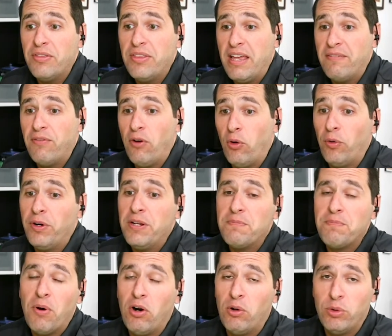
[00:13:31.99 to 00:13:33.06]
they've already
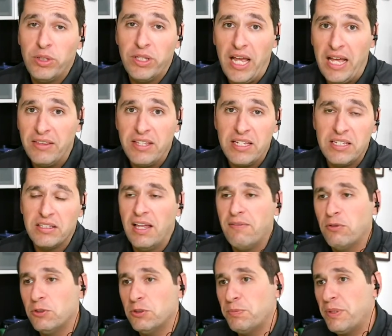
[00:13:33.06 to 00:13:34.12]
borrowed at these
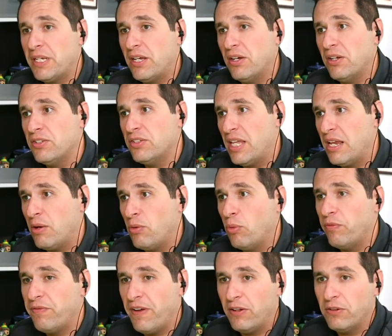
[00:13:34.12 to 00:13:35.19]
levels because they
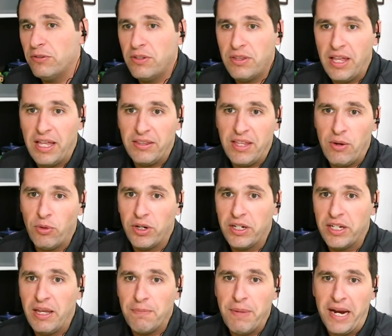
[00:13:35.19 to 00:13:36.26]
felt that they were going
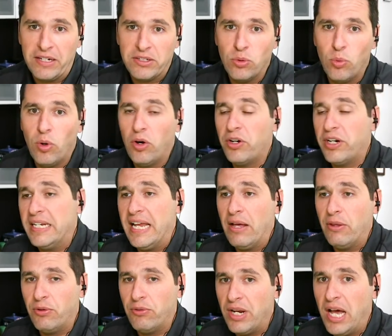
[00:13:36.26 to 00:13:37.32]
to get back to work and
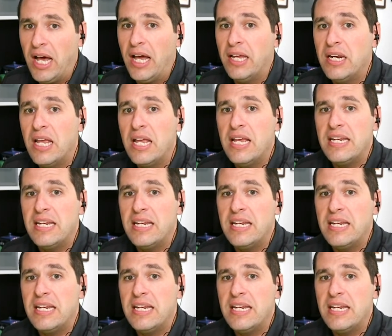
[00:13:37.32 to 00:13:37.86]
now they're not.